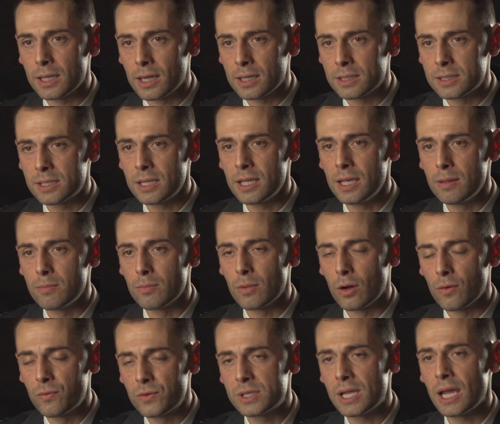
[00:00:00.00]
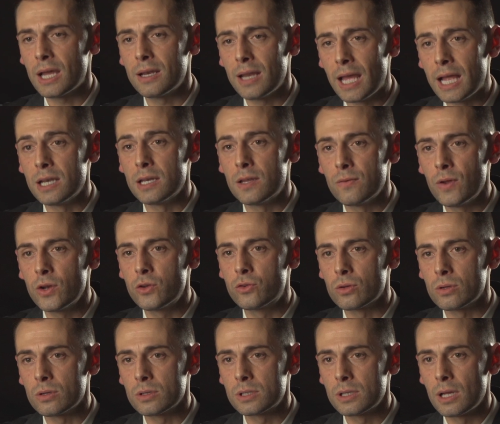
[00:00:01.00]
a team of 10
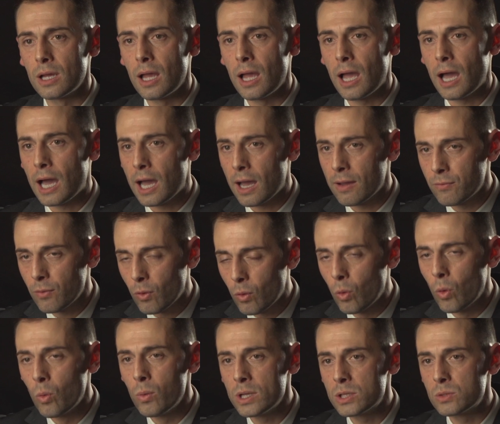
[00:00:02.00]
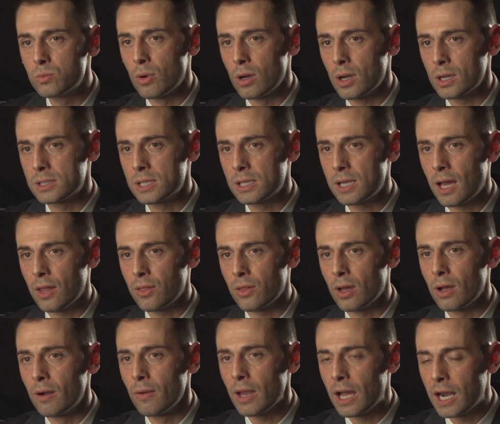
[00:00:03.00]
individuals, have always worked
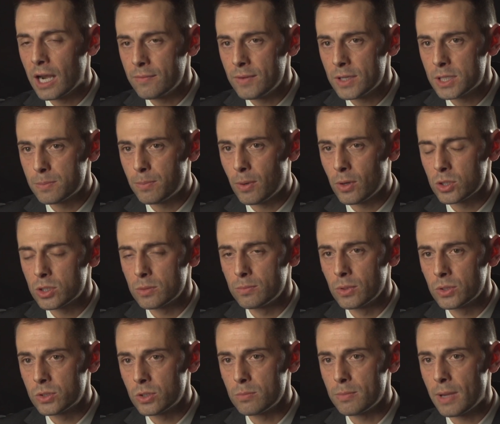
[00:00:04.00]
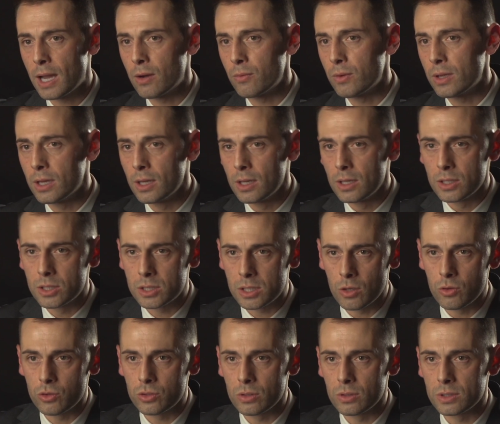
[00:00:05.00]
together. And if it's possible to marry
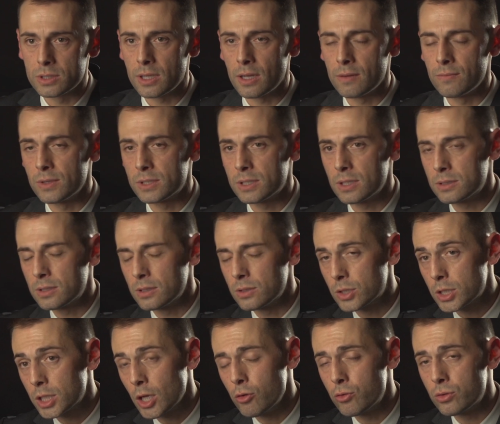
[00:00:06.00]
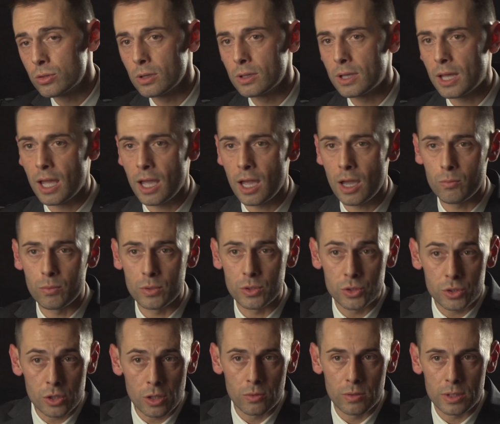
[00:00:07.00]
social services and social care with
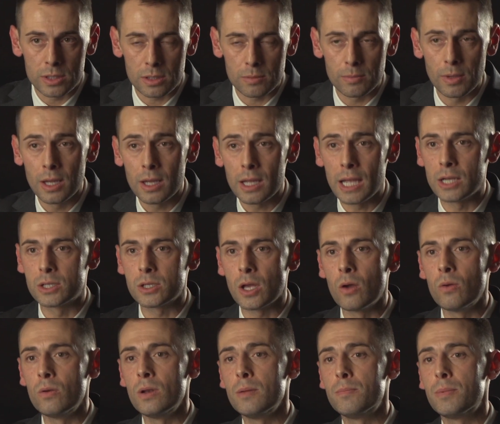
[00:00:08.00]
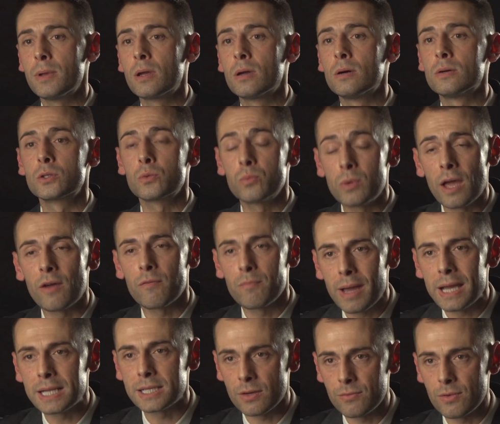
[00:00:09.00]
tourism, it's only because we have met